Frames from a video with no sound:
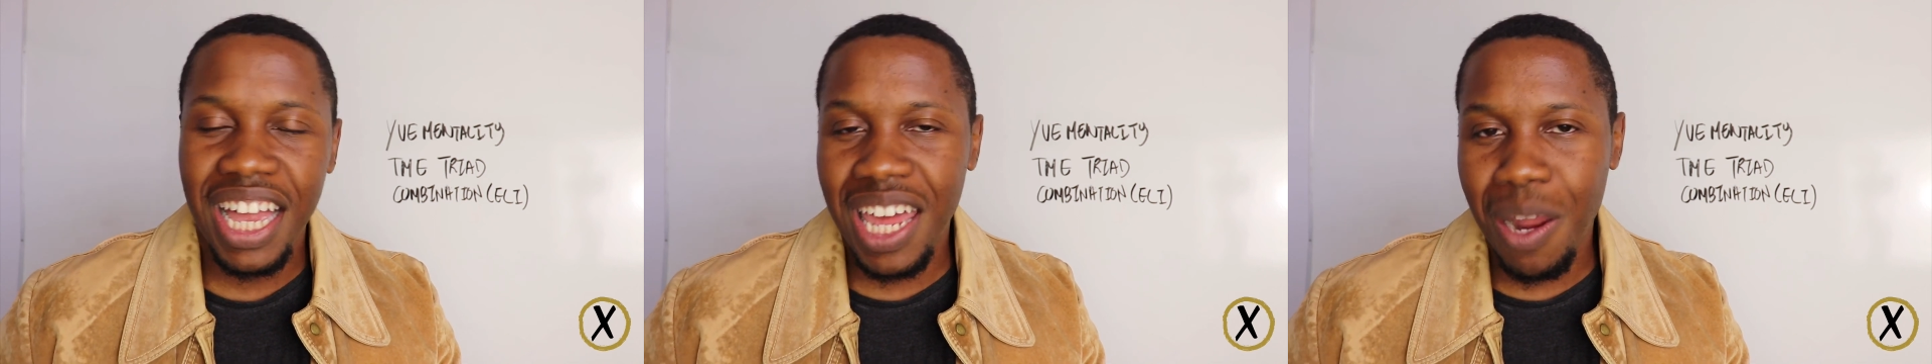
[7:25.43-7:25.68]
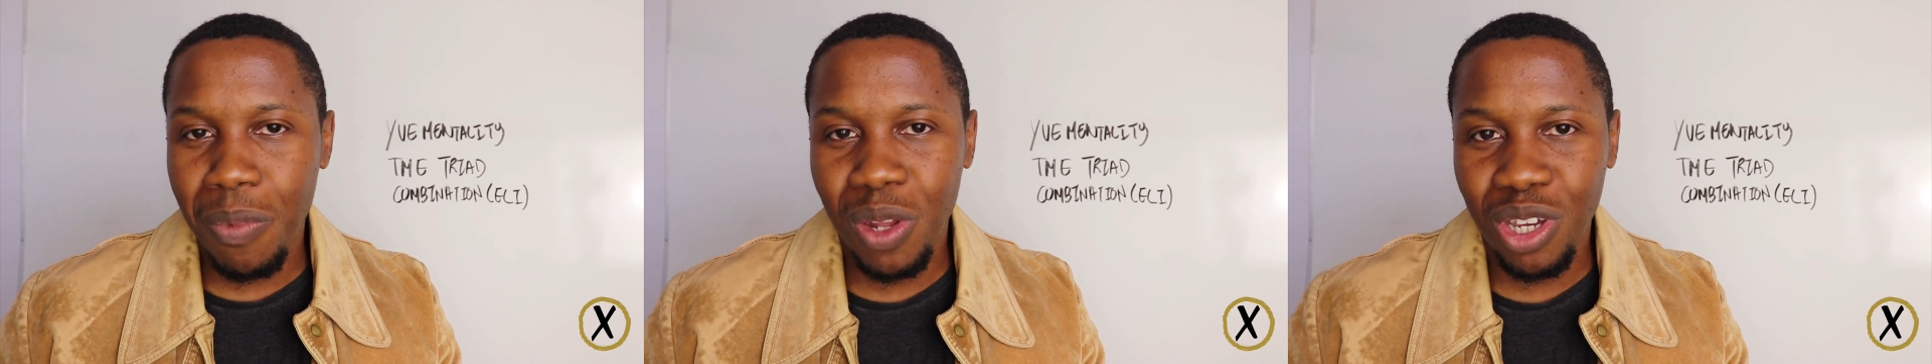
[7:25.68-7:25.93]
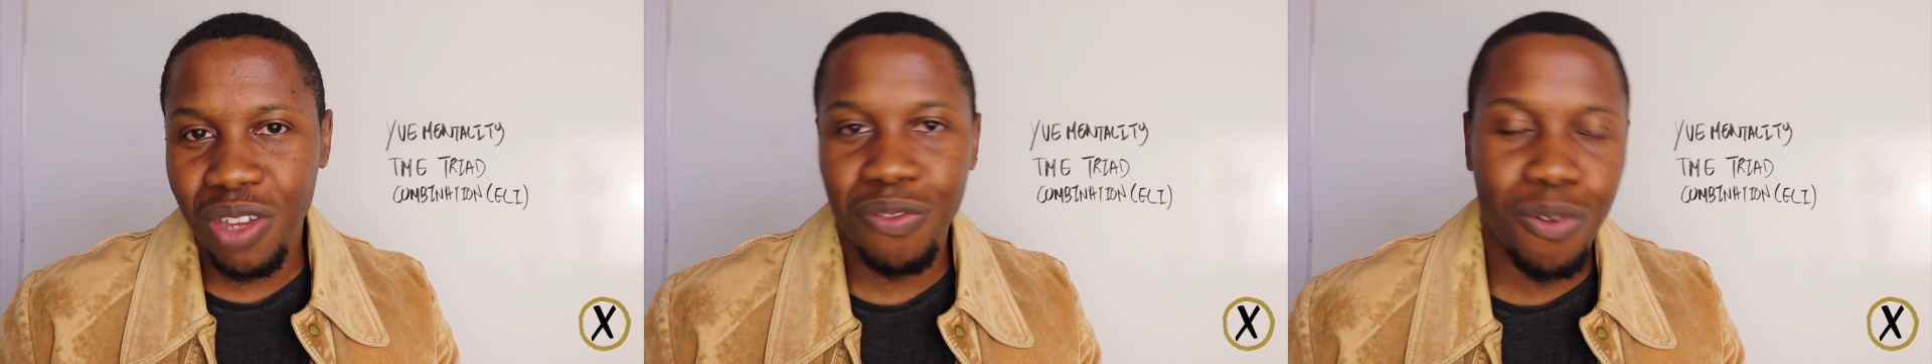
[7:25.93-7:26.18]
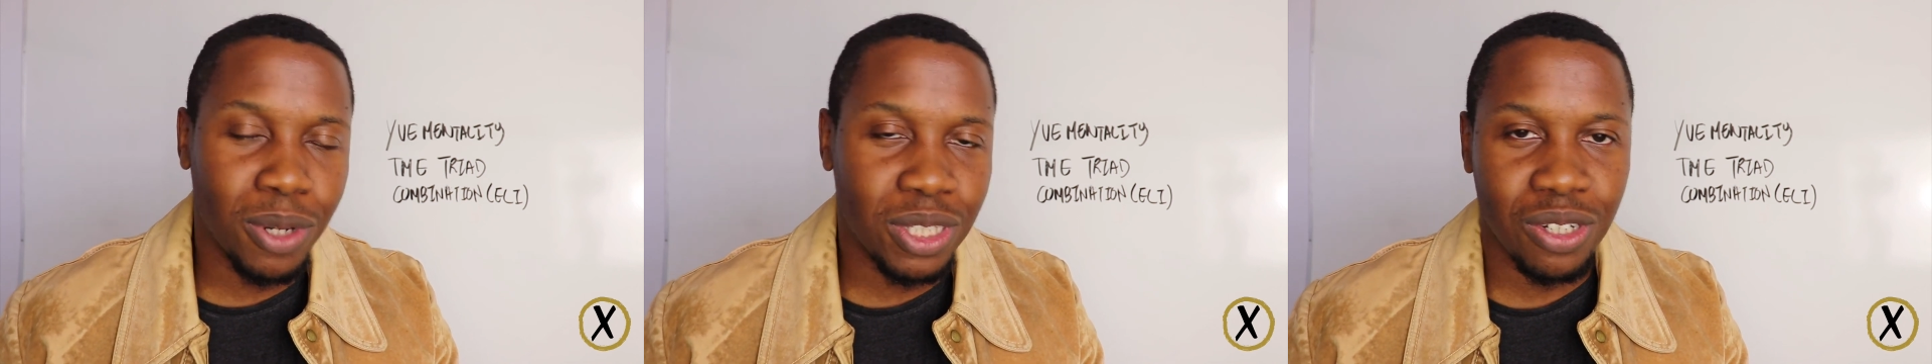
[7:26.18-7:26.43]
and I'm looking
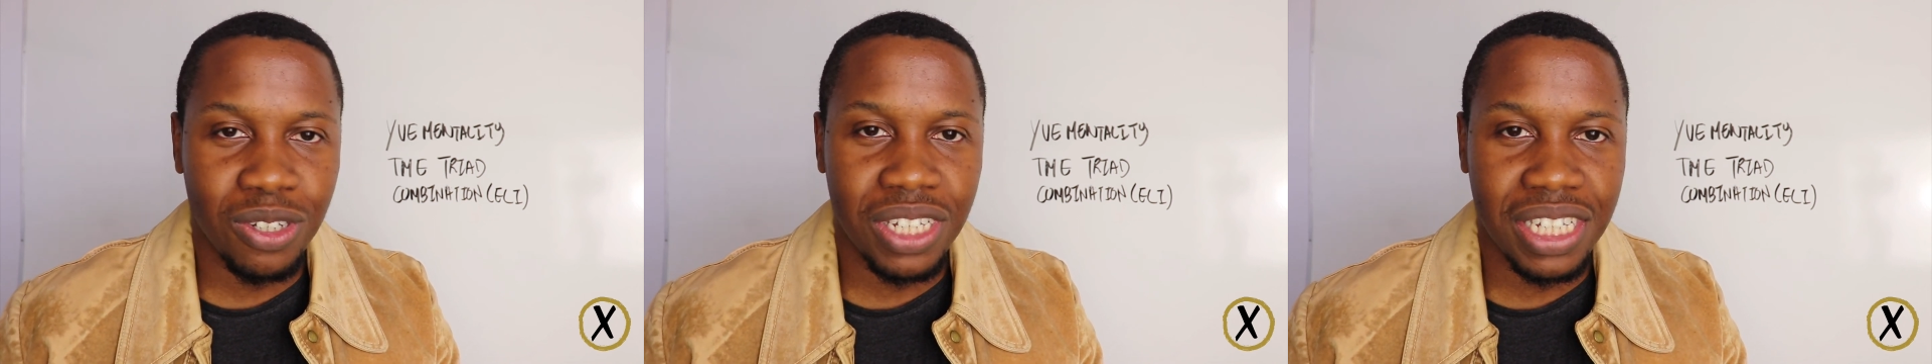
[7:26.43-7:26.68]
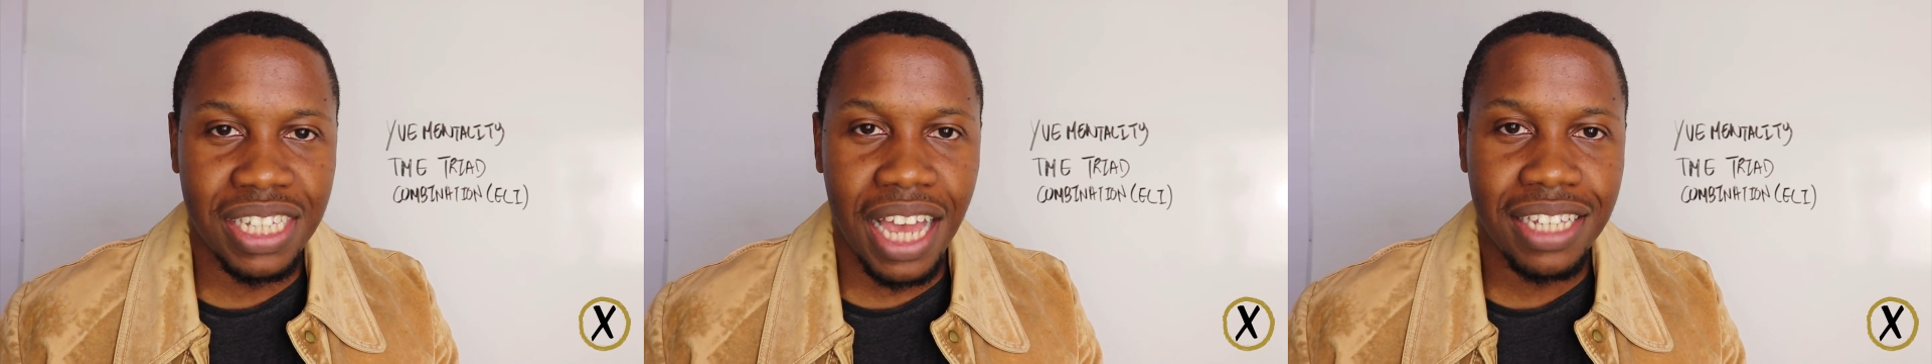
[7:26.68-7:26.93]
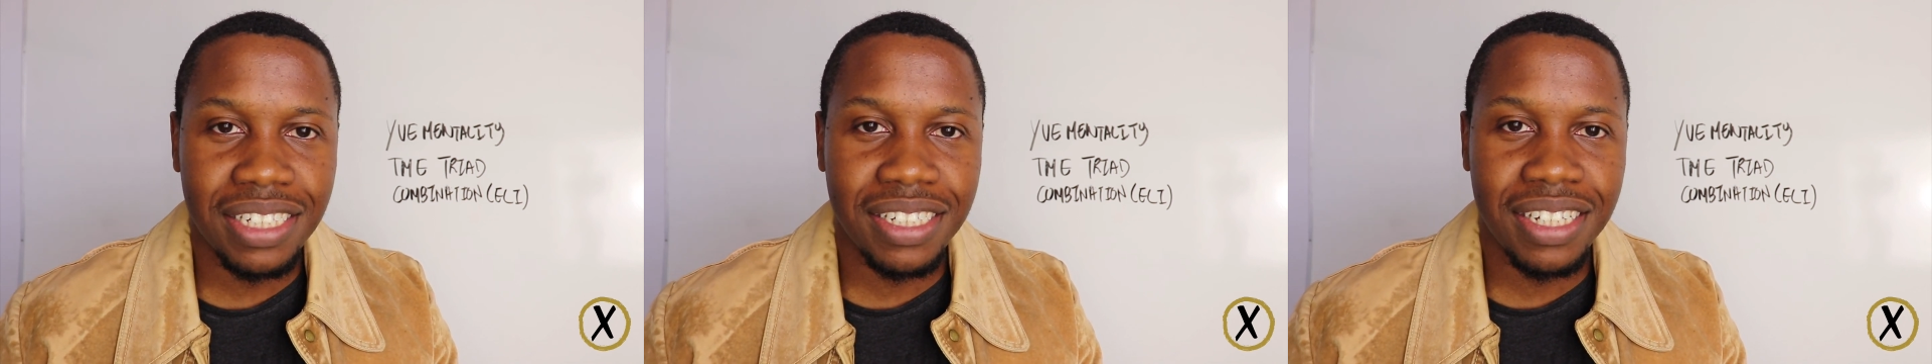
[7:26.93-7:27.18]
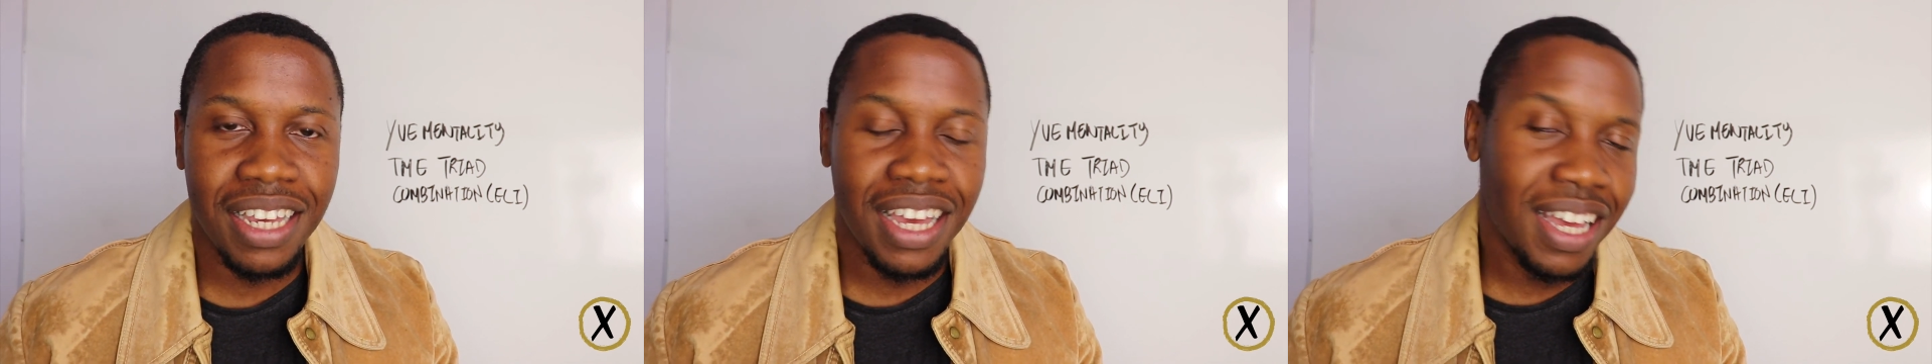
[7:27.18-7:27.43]
forward to your
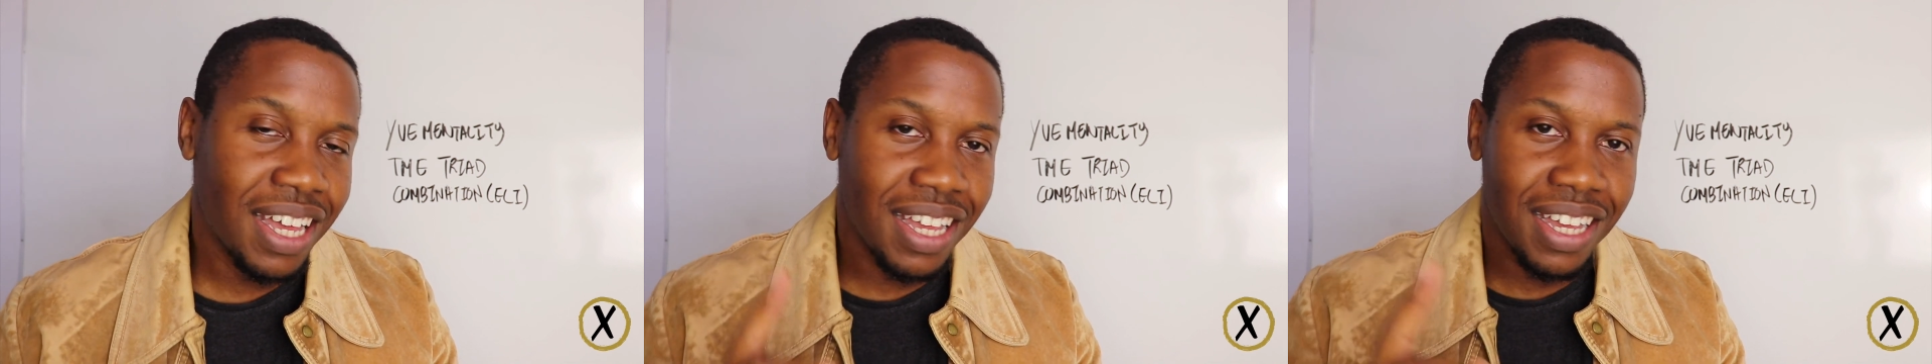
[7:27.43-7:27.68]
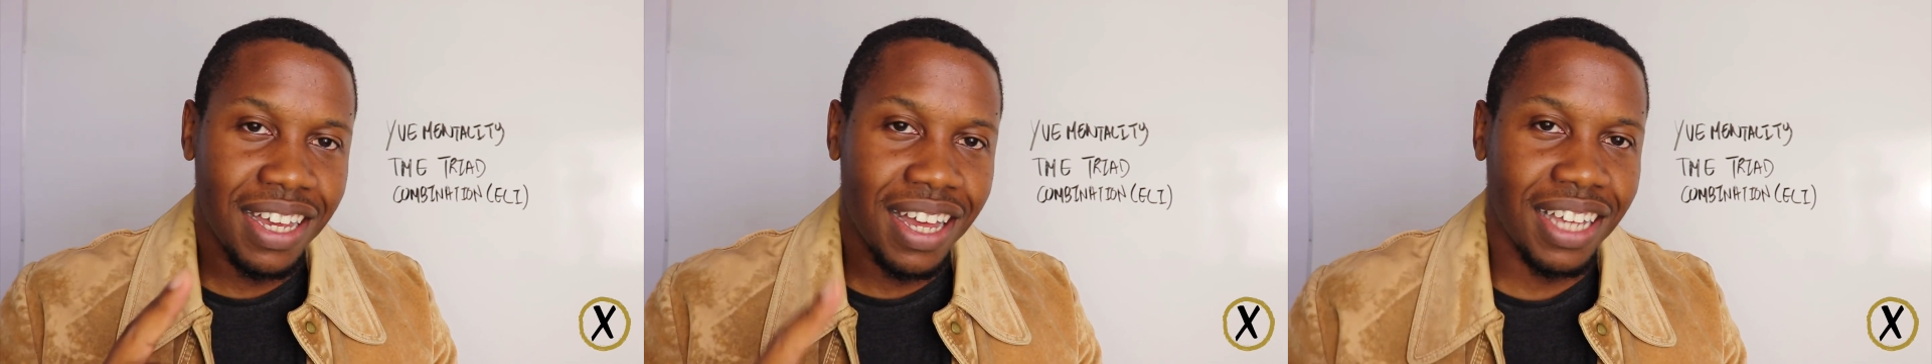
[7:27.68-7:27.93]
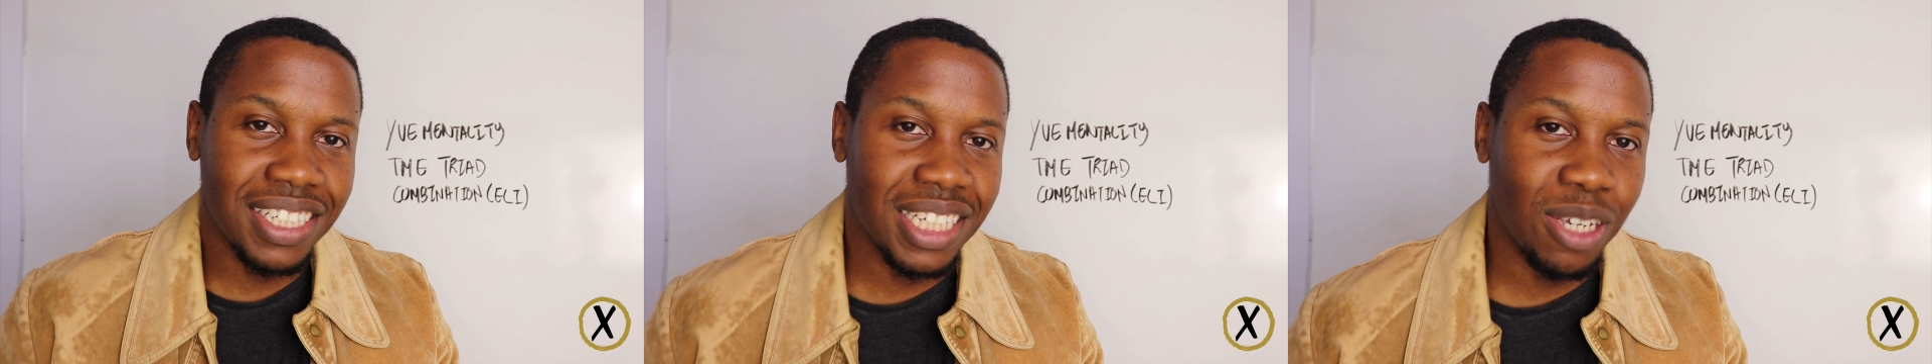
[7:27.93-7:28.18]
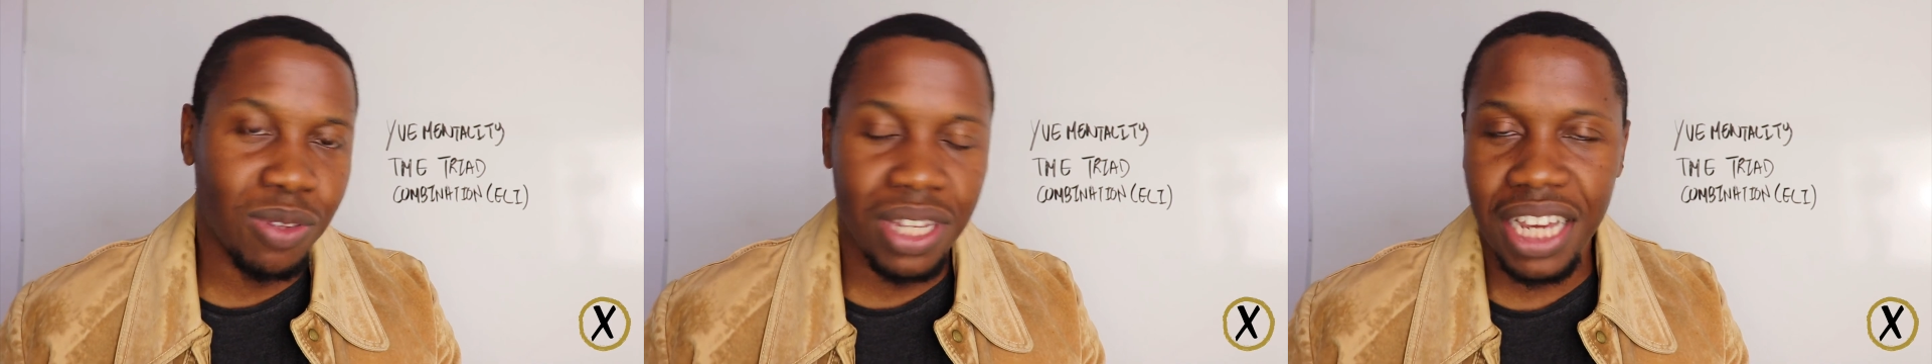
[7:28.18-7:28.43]
success. I'll
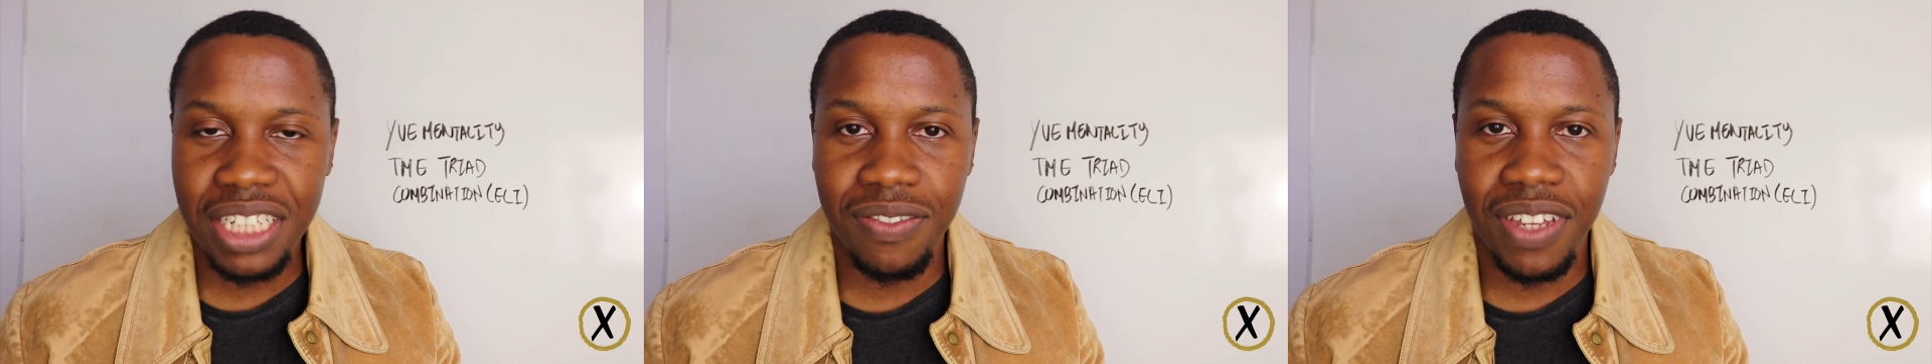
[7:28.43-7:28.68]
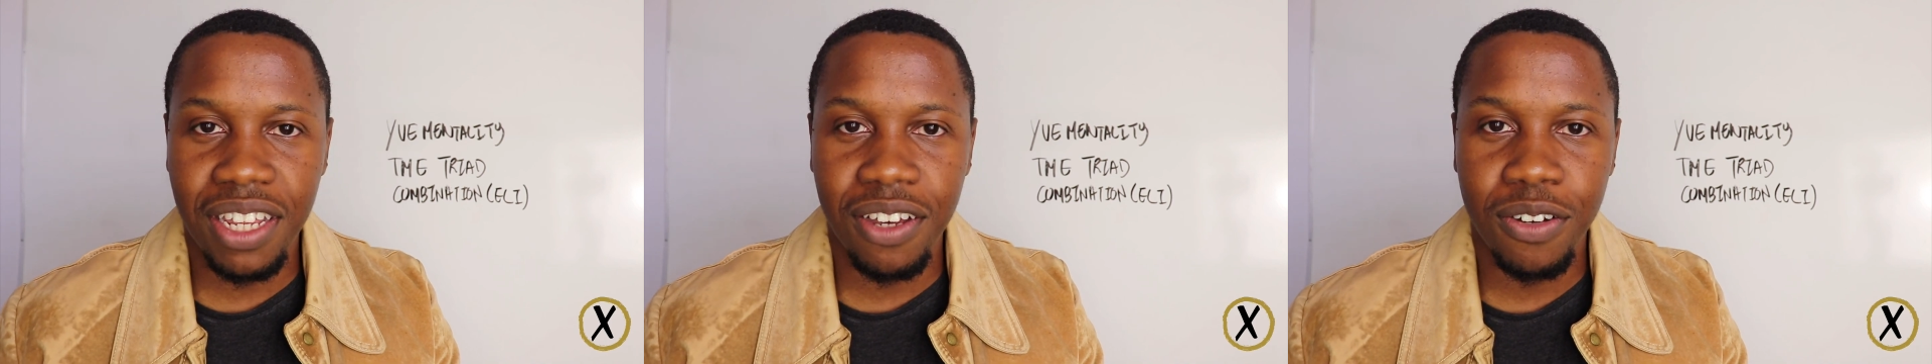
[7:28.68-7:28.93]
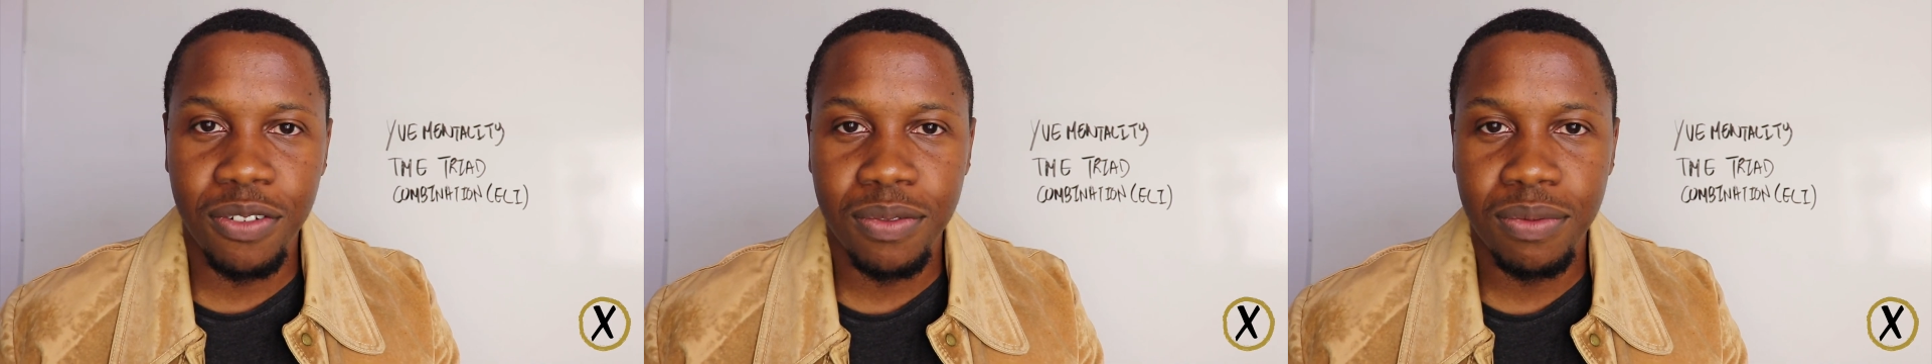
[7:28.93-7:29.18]
see you in the next video.